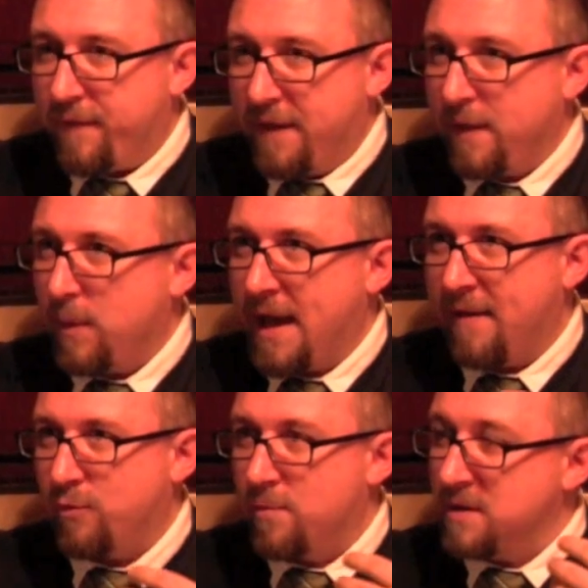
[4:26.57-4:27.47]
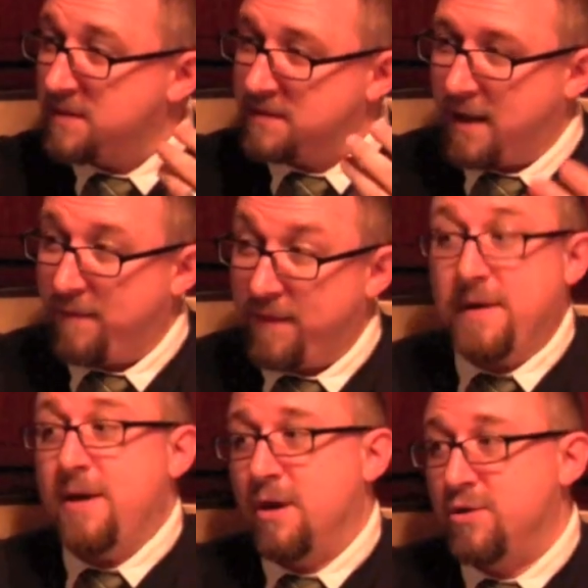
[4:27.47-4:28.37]
I think we have almost
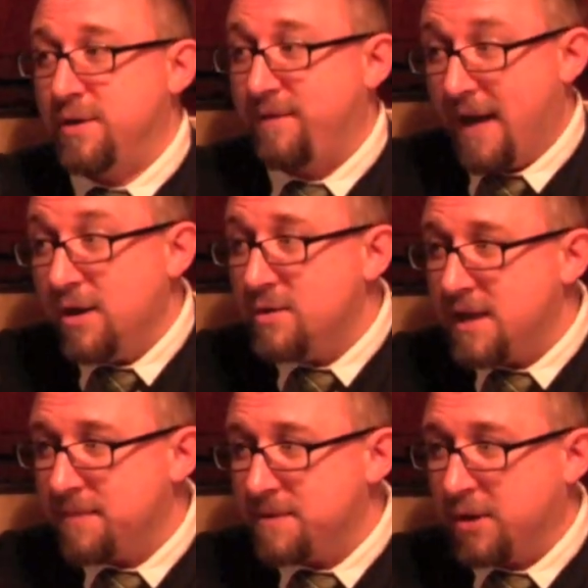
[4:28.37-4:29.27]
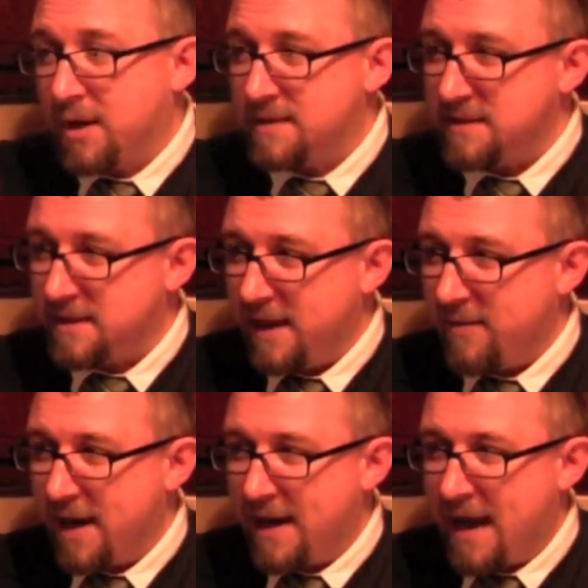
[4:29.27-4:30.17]
1,500 venue tips across the city
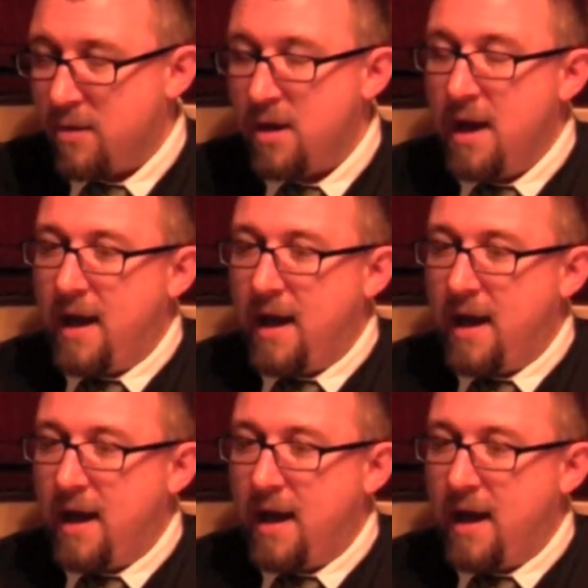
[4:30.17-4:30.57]
right now.